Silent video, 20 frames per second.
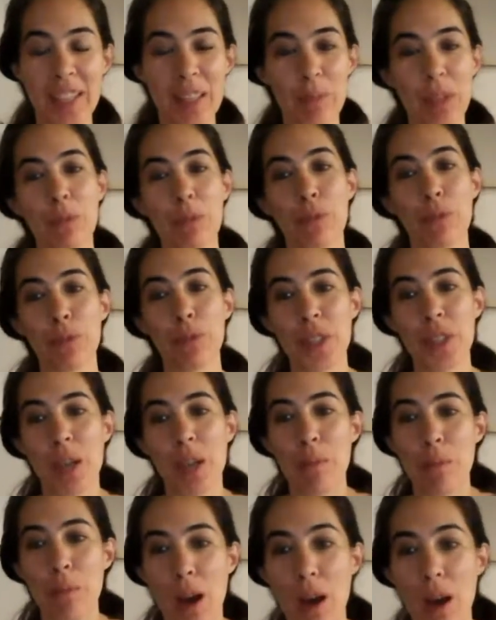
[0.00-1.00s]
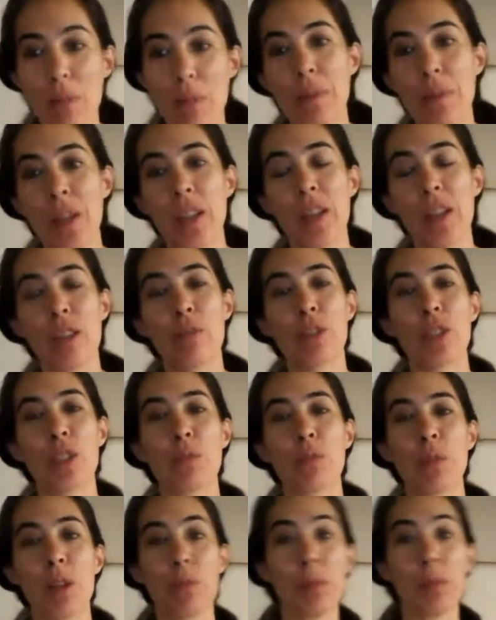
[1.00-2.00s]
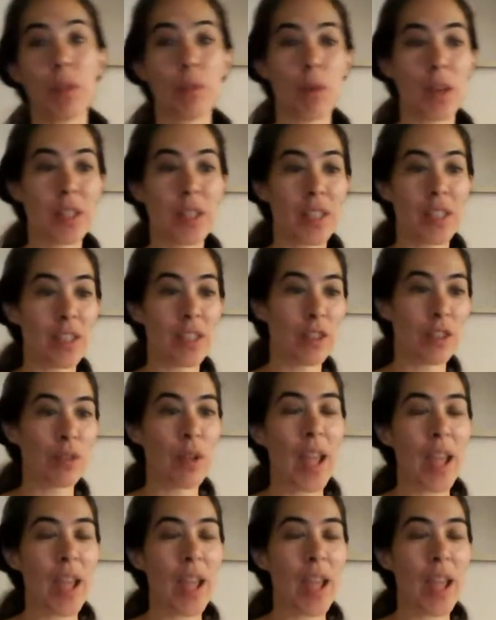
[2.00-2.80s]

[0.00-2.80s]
Became a full-time mom, which is what I really wanted to do,